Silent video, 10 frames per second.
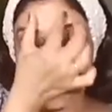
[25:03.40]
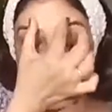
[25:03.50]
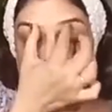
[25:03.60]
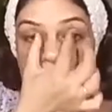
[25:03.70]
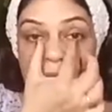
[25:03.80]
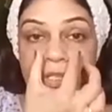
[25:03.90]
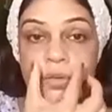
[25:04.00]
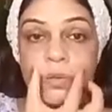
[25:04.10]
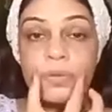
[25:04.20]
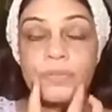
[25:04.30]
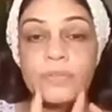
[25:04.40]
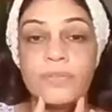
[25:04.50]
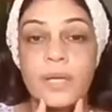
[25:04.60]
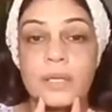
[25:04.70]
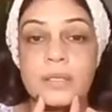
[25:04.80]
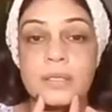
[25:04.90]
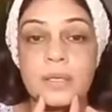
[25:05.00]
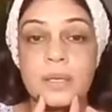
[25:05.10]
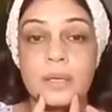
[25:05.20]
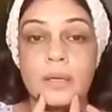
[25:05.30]
the center of the
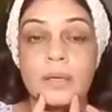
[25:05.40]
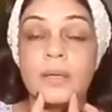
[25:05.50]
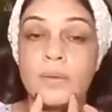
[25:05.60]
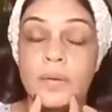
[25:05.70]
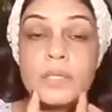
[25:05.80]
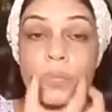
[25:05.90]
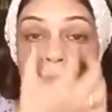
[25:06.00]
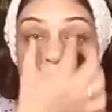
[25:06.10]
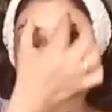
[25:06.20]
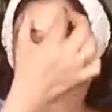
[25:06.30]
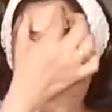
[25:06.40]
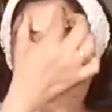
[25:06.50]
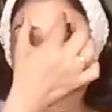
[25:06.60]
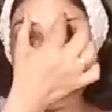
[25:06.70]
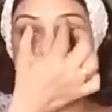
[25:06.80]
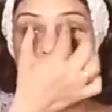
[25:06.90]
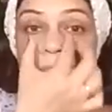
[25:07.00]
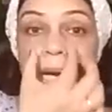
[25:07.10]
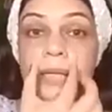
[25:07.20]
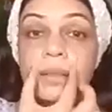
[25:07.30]
face, it's very
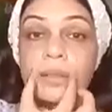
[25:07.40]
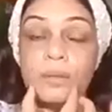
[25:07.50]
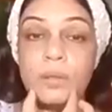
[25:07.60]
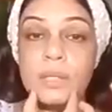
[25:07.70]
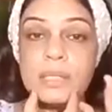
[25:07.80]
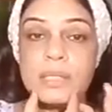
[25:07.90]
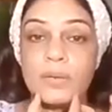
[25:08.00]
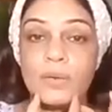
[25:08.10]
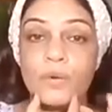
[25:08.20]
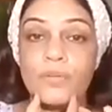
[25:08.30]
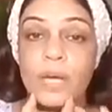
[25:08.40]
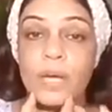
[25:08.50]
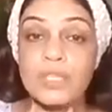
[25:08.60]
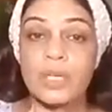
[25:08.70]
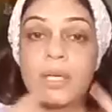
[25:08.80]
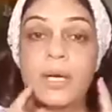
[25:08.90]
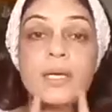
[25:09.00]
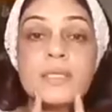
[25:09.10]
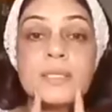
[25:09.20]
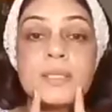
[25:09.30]
important, and the early sign of aging
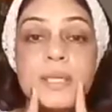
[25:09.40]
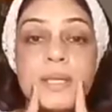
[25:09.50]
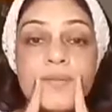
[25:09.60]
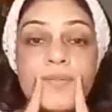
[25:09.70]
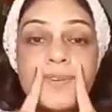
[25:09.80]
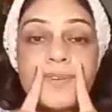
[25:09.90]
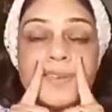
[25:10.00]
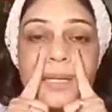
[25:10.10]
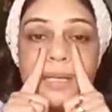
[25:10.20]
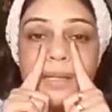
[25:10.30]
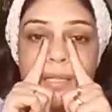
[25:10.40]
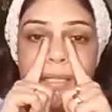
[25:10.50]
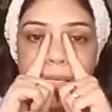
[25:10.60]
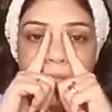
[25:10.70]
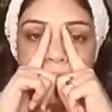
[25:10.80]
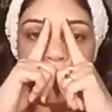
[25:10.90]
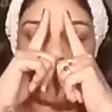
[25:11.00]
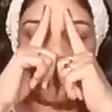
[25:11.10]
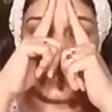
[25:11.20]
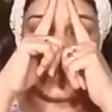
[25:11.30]
are seen first in the center
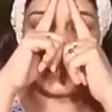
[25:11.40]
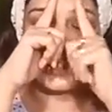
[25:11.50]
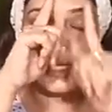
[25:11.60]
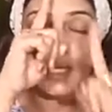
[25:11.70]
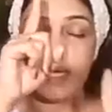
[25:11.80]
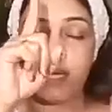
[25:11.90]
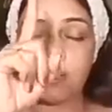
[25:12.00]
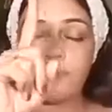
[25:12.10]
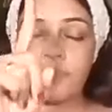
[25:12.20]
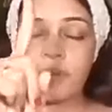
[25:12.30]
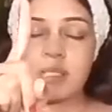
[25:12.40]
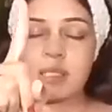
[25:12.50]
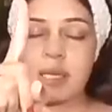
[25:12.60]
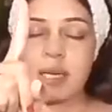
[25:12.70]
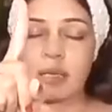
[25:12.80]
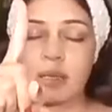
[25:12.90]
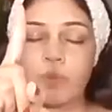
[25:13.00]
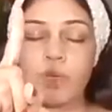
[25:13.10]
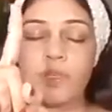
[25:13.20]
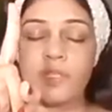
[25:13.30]
of the age. Like the first sign
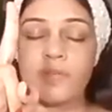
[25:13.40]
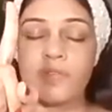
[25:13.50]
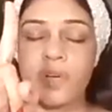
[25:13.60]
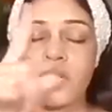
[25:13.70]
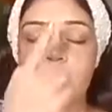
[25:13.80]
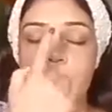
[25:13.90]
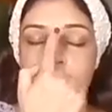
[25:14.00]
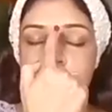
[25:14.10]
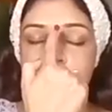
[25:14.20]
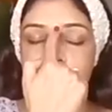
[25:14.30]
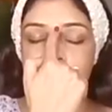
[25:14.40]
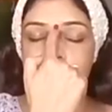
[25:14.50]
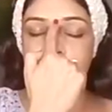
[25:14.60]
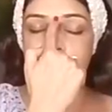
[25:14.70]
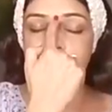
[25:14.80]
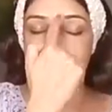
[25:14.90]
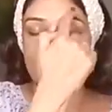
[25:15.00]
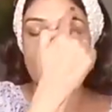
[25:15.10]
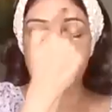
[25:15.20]
because of stress is the frown line.